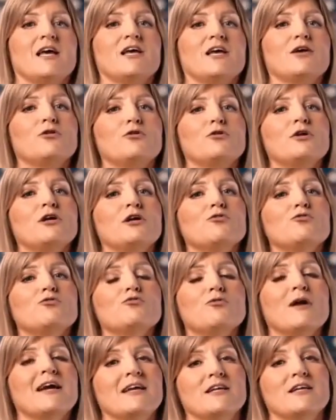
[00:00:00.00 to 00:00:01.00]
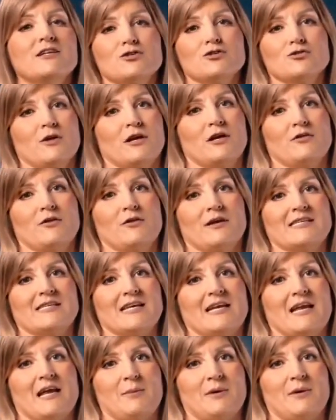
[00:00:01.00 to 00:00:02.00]
it's borrowing from the Hummer
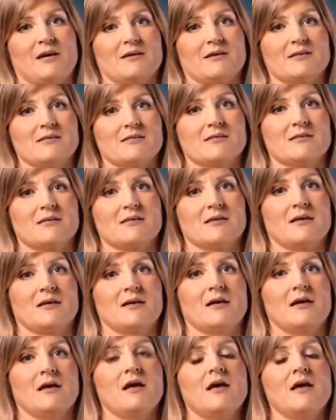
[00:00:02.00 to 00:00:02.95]
EV is coined